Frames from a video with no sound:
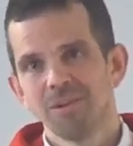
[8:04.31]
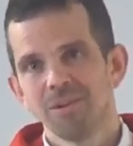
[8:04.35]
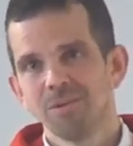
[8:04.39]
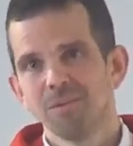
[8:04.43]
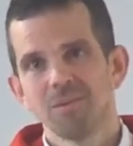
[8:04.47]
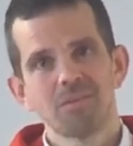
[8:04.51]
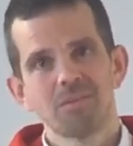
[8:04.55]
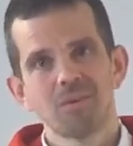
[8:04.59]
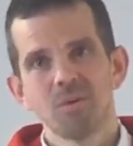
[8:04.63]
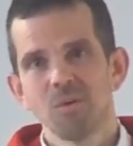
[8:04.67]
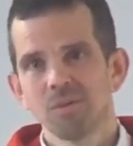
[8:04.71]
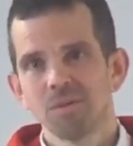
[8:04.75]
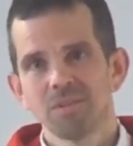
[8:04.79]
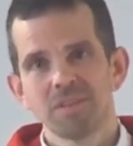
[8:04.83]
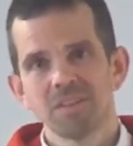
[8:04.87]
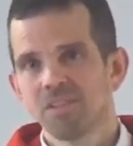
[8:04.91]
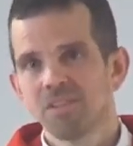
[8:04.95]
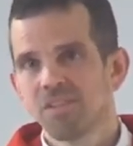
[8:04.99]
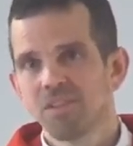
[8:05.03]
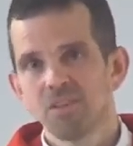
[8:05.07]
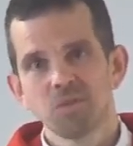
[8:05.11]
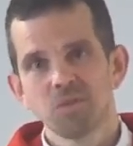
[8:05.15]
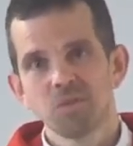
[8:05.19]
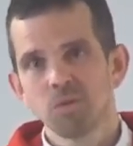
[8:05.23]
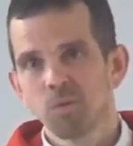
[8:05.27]
who of course is
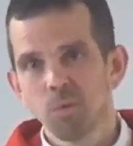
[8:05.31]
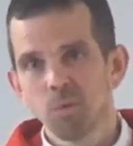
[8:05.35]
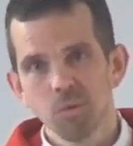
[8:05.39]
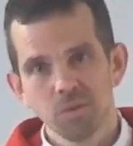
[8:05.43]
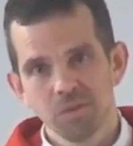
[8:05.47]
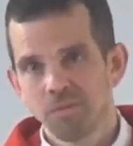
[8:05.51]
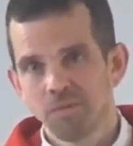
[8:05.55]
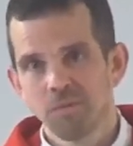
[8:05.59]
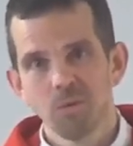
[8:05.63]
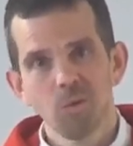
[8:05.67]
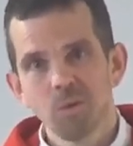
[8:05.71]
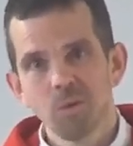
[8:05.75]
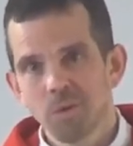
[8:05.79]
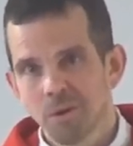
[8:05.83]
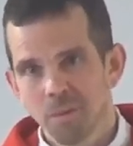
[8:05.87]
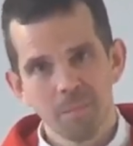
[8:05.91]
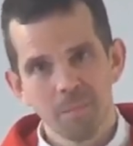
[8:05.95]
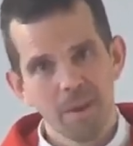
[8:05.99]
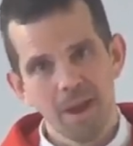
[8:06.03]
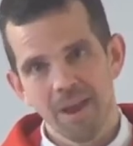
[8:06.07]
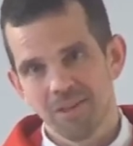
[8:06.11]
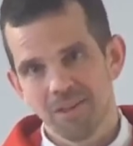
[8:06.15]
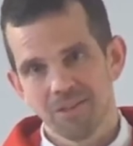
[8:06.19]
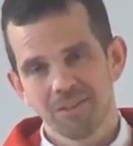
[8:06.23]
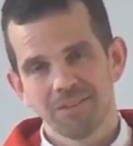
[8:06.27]
the source of all
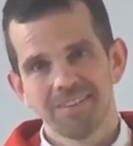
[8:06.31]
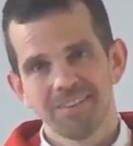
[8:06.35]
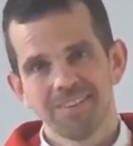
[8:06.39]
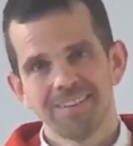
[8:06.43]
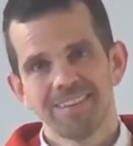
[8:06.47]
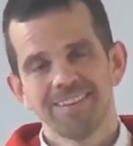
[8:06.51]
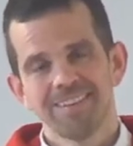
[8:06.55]
compassion.